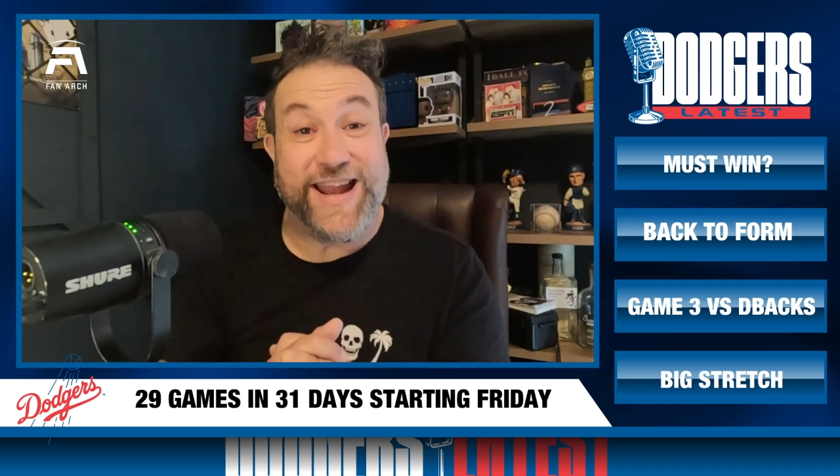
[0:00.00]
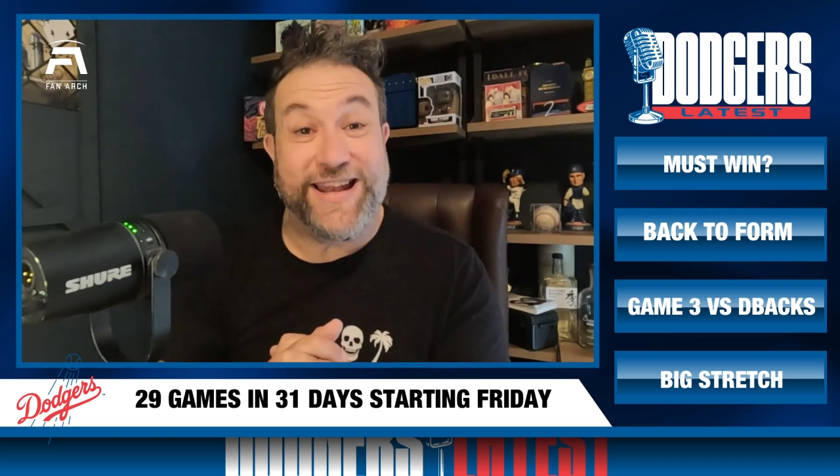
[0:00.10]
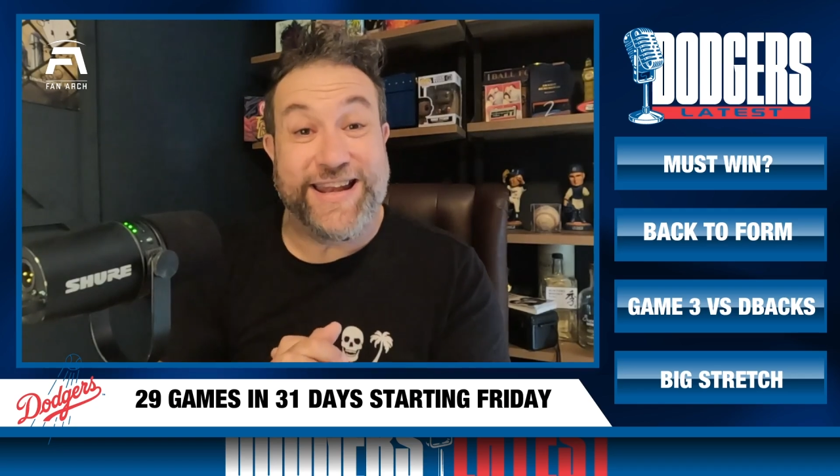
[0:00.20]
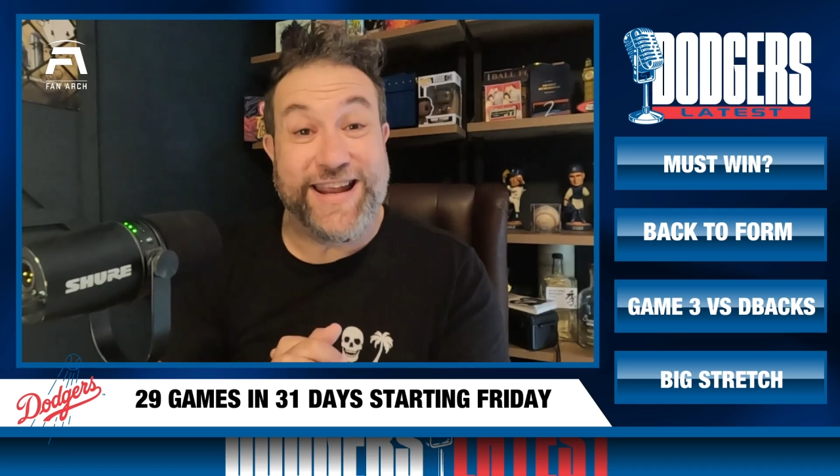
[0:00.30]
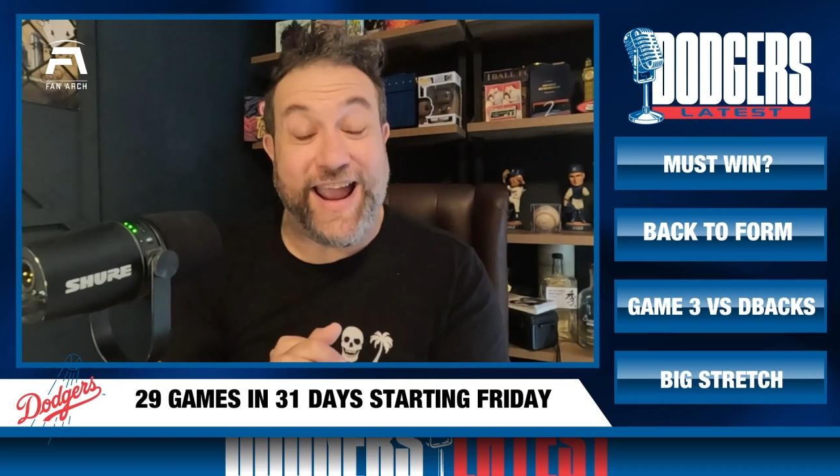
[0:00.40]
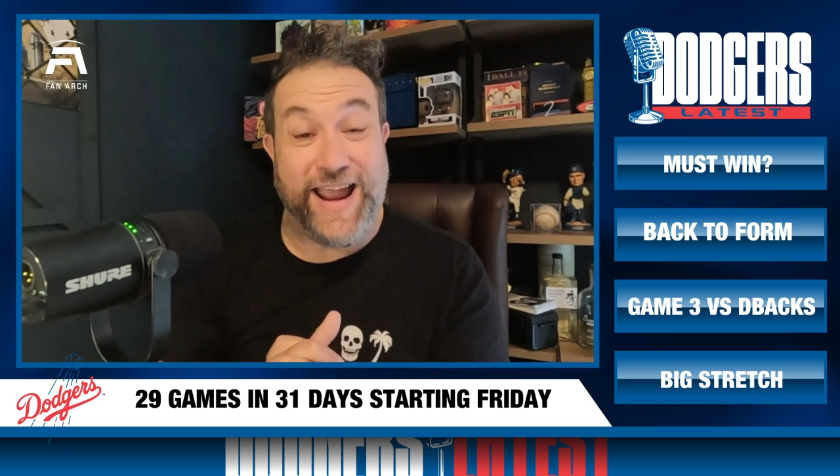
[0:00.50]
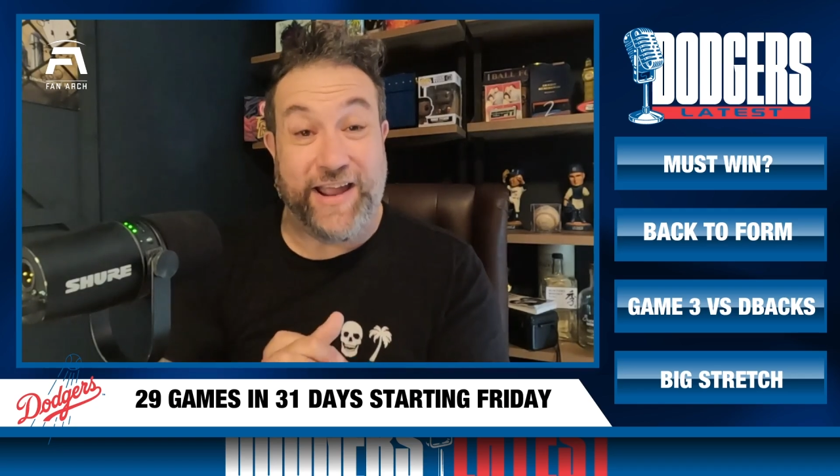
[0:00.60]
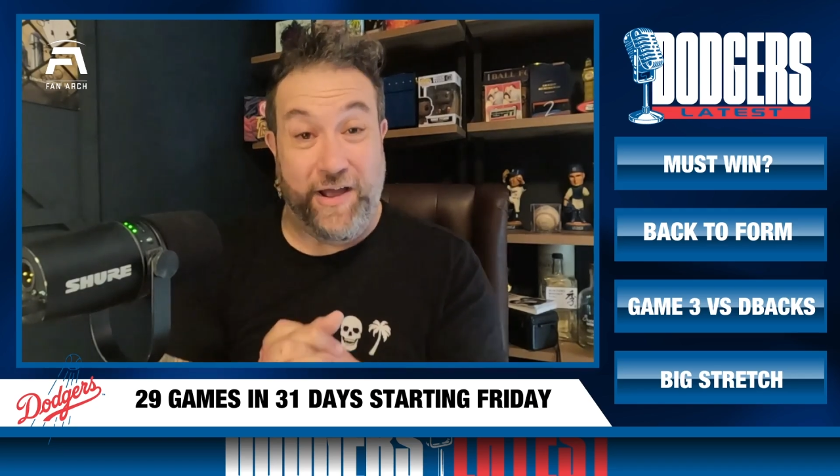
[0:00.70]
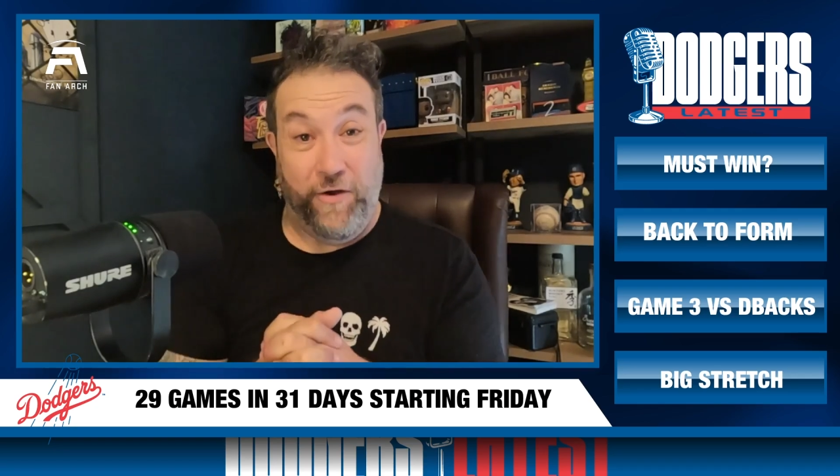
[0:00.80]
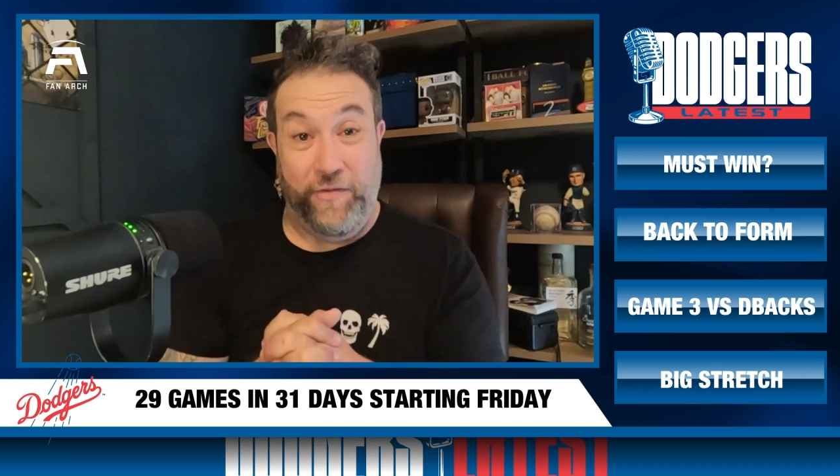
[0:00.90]

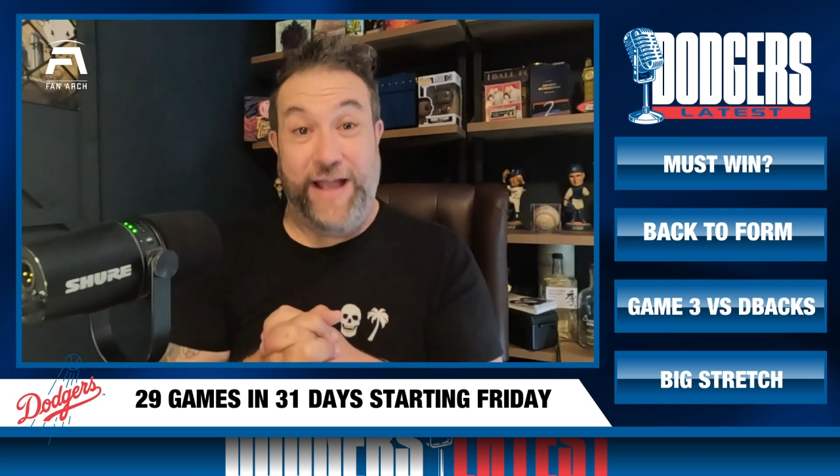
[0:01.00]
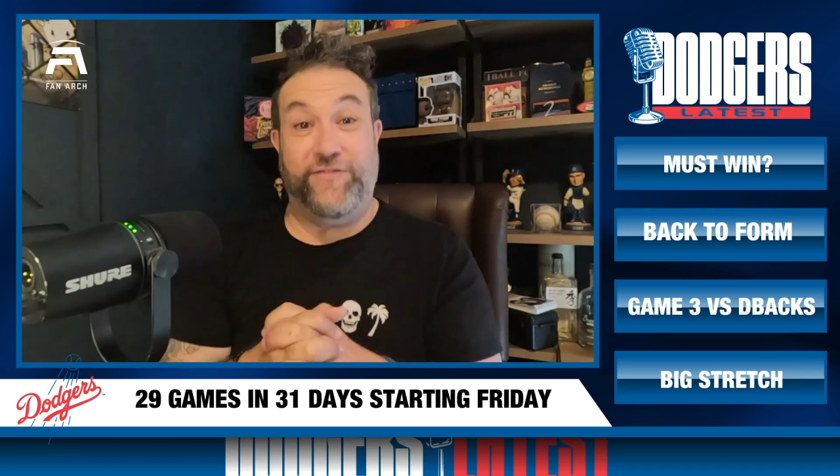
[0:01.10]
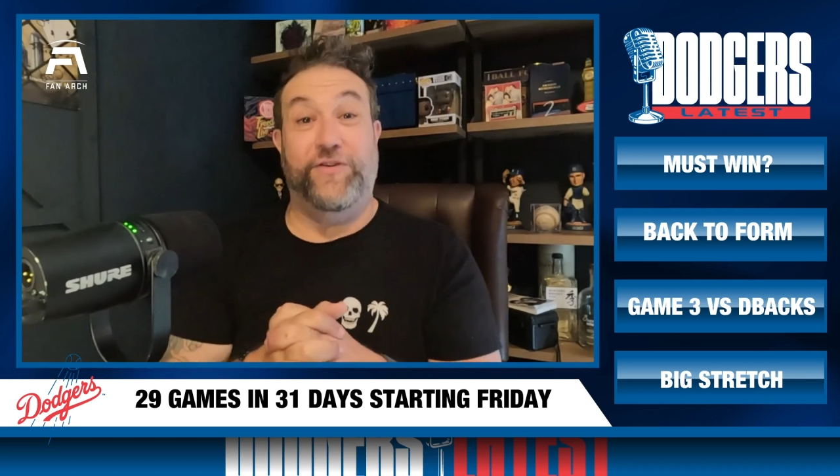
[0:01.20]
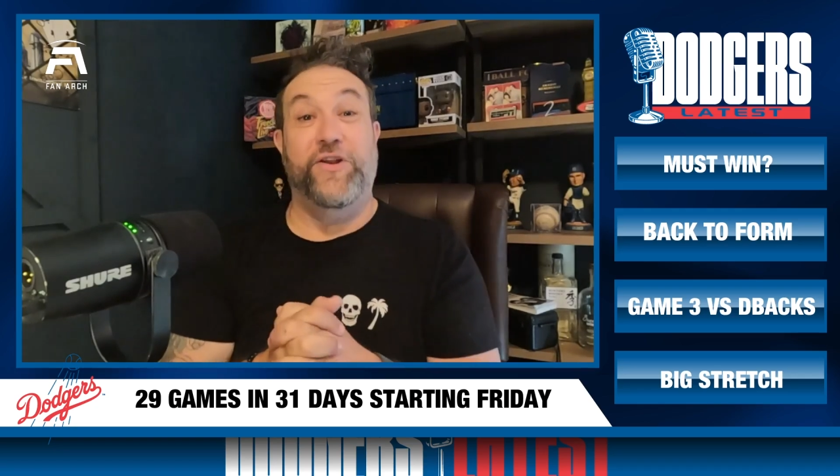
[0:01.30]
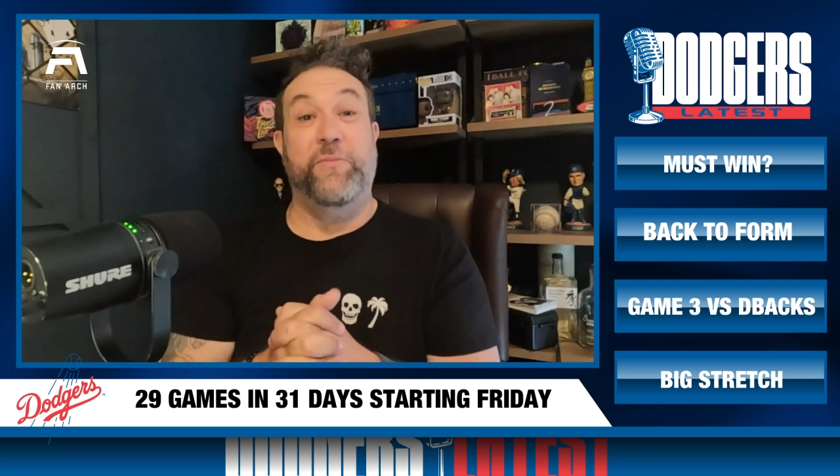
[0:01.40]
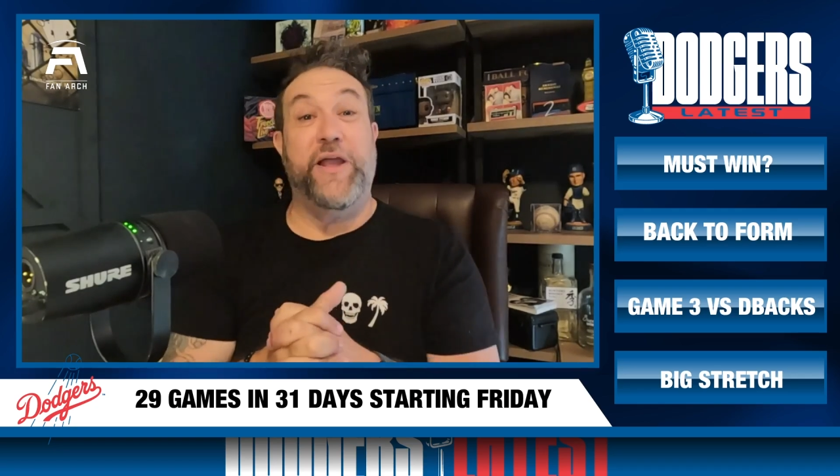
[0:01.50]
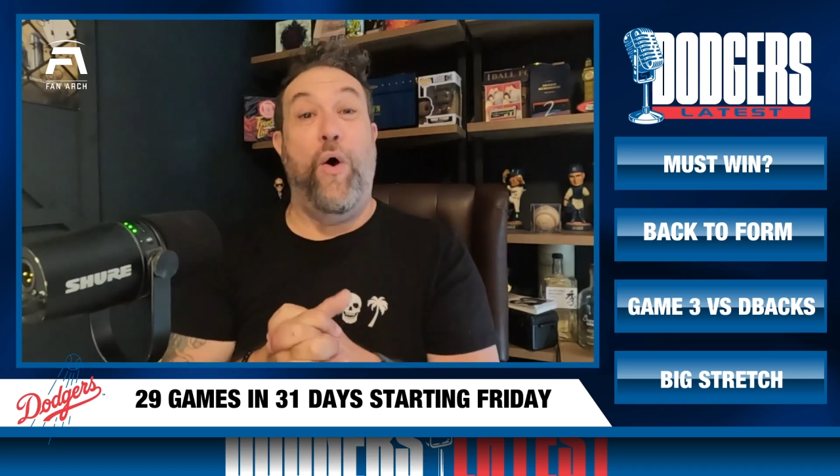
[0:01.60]
Diego. That's going to be a